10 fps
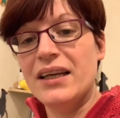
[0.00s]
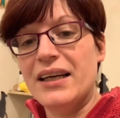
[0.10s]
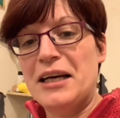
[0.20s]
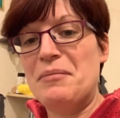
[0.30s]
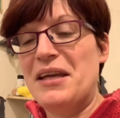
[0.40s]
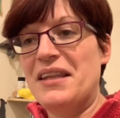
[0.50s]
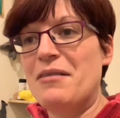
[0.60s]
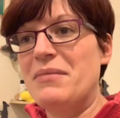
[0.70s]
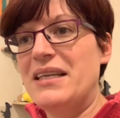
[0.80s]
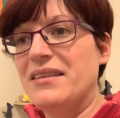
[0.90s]
and
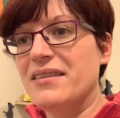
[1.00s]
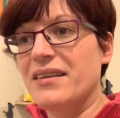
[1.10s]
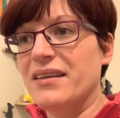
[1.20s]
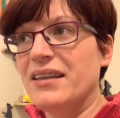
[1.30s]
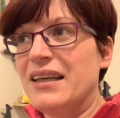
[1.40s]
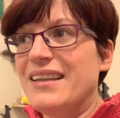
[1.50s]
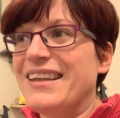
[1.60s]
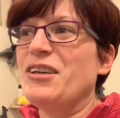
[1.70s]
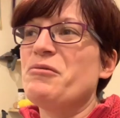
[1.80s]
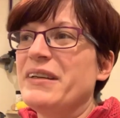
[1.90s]
that means that
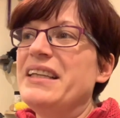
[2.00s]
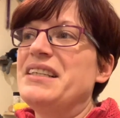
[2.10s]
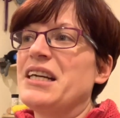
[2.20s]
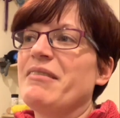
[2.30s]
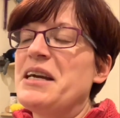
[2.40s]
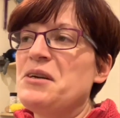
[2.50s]
they don't really generate